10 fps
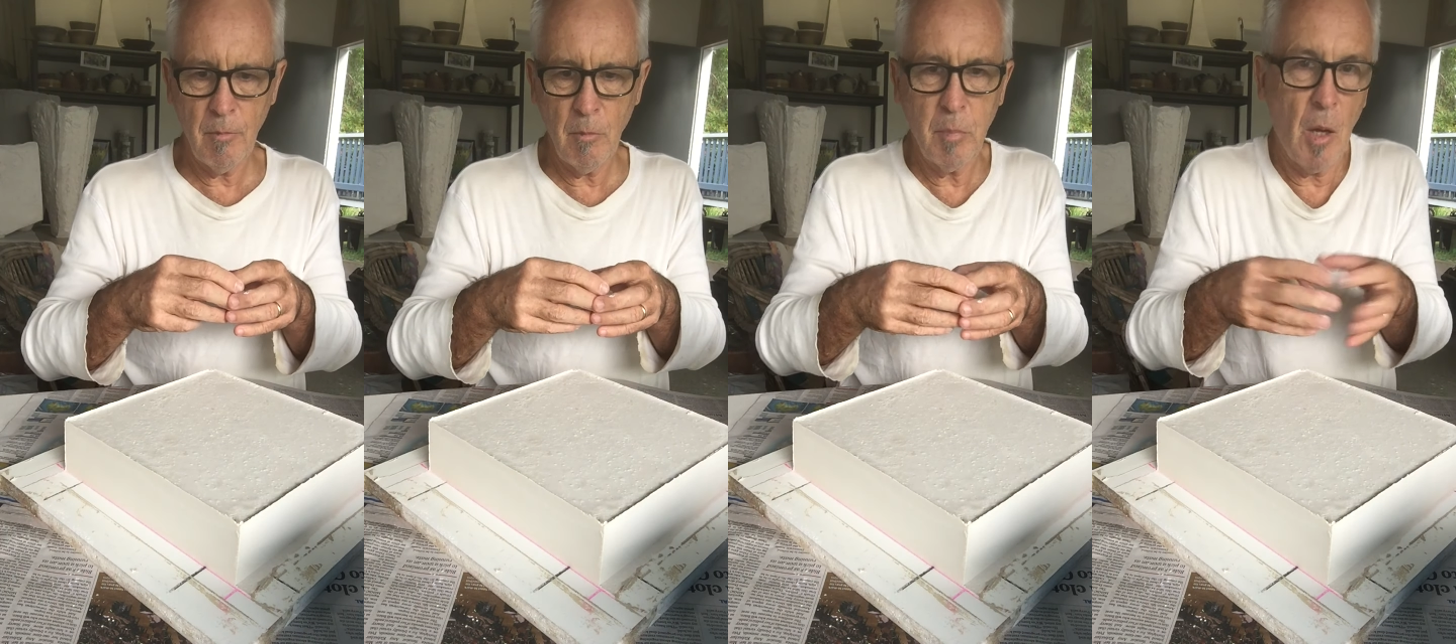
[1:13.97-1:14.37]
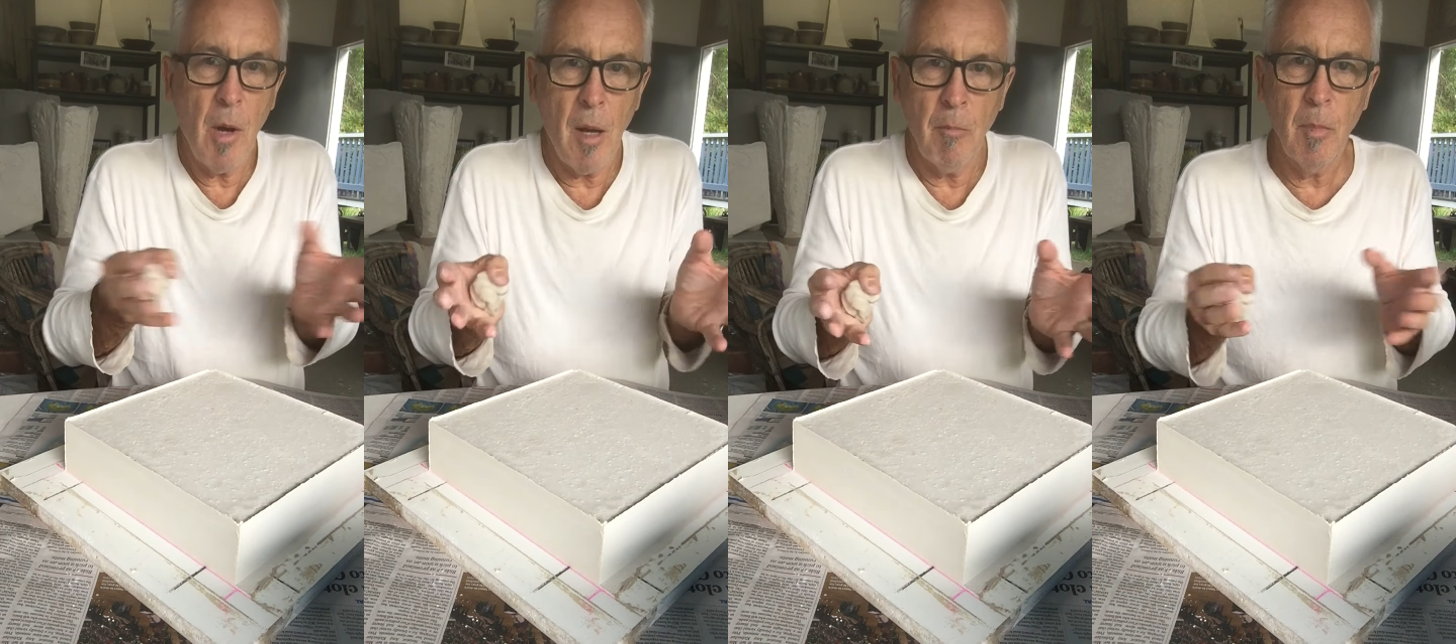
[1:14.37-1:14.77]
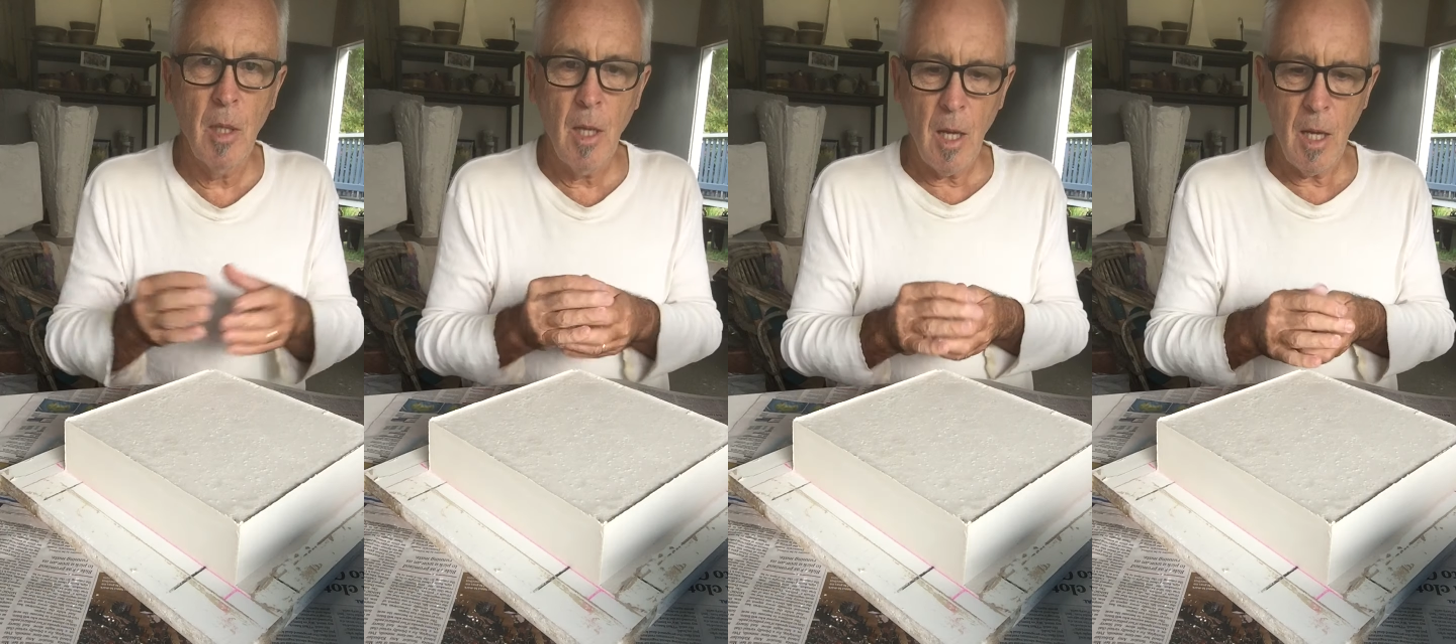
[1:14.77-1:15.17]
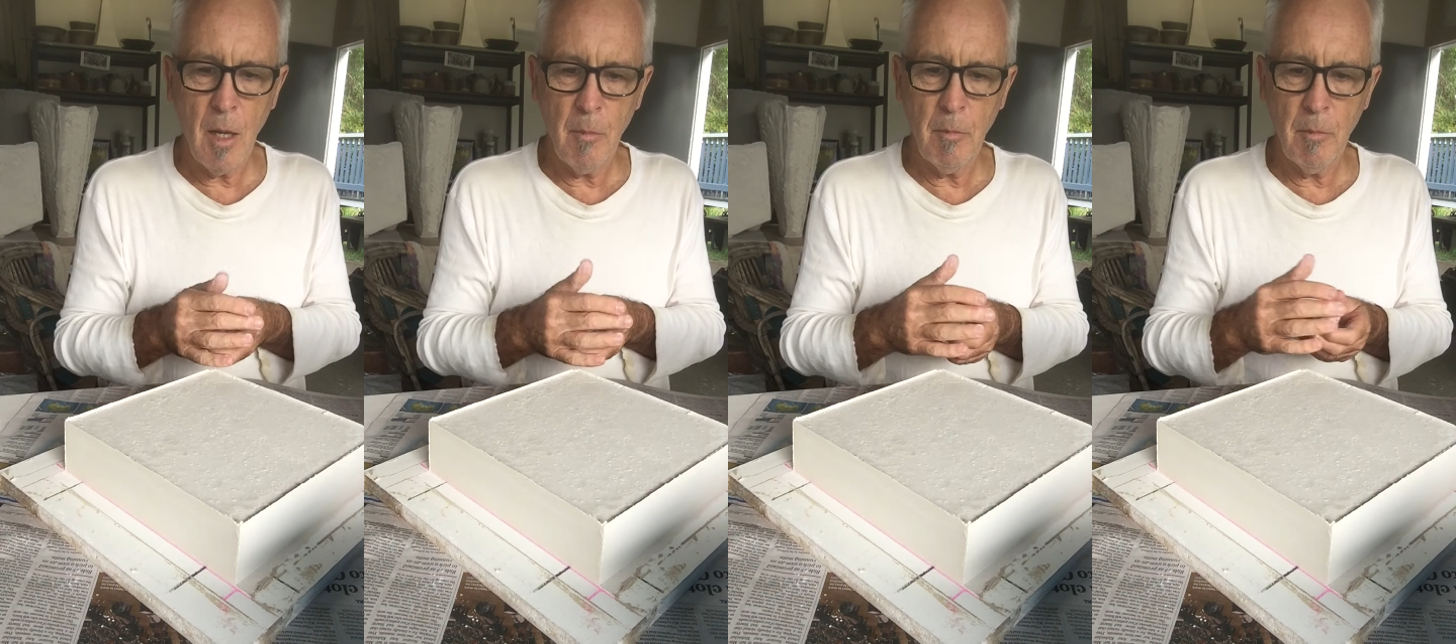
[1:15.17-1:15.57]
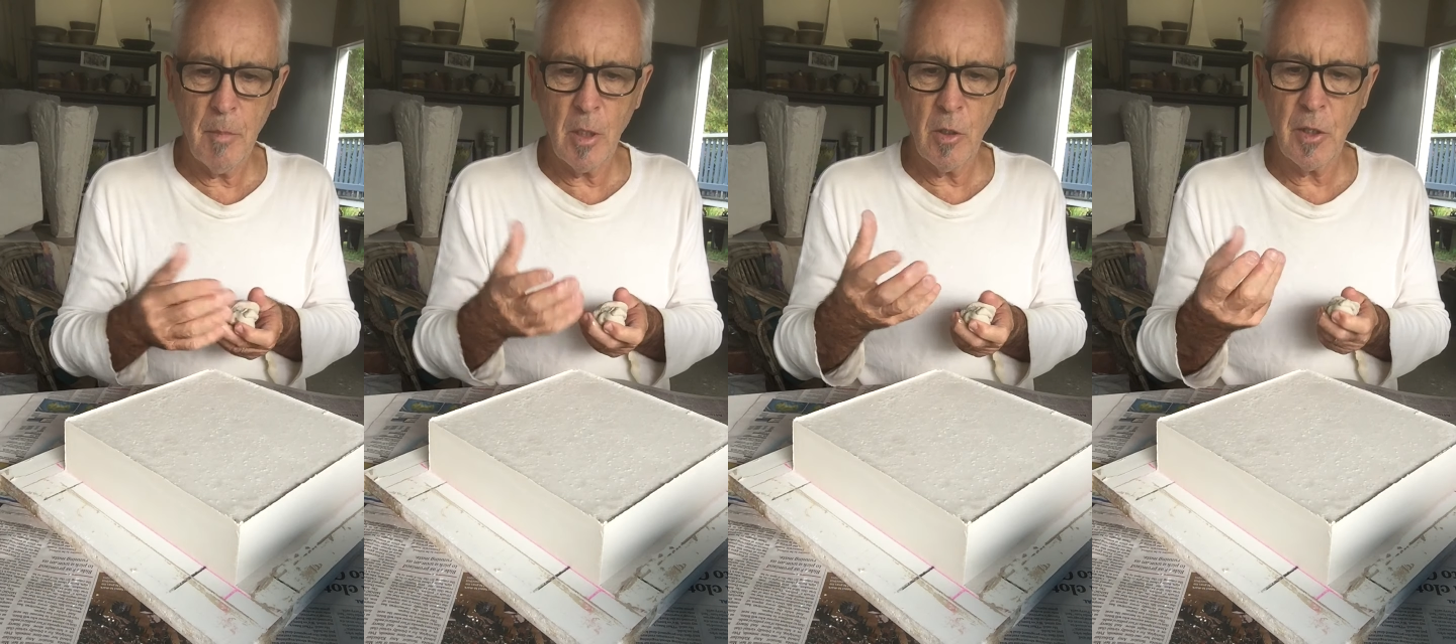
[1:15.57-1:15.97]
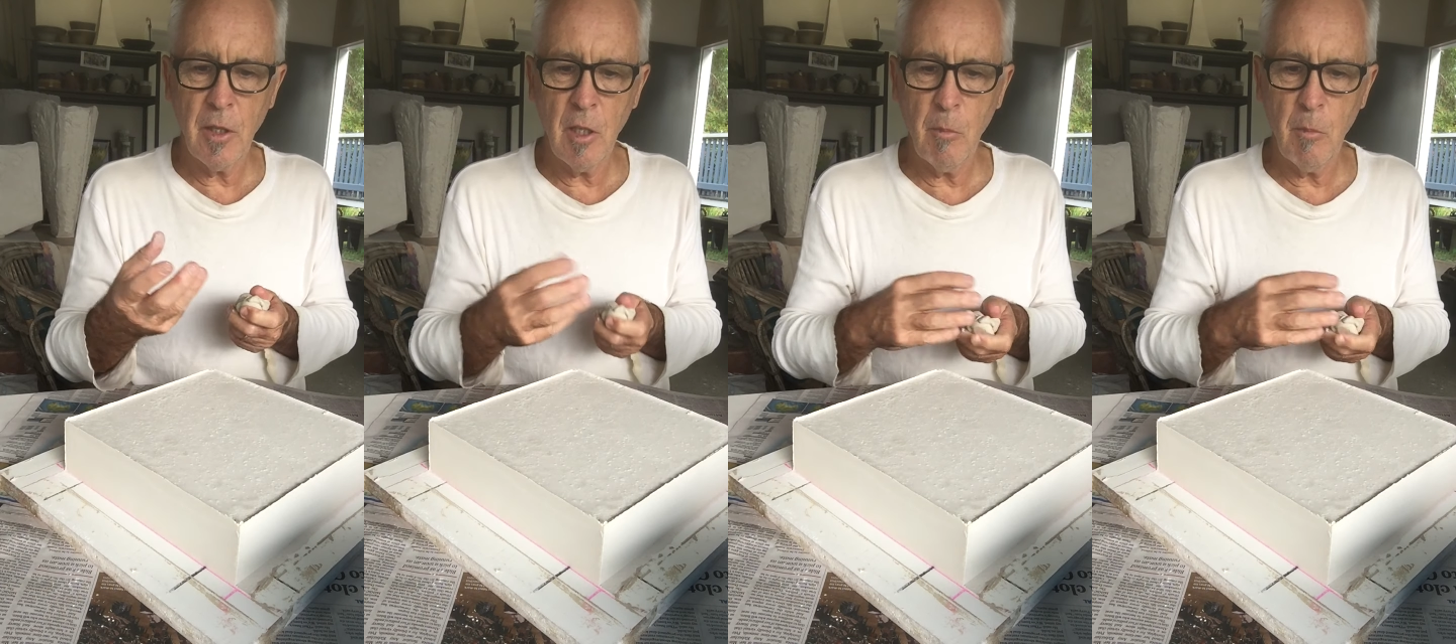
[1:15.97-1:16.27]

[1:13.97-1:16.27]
blow up because of the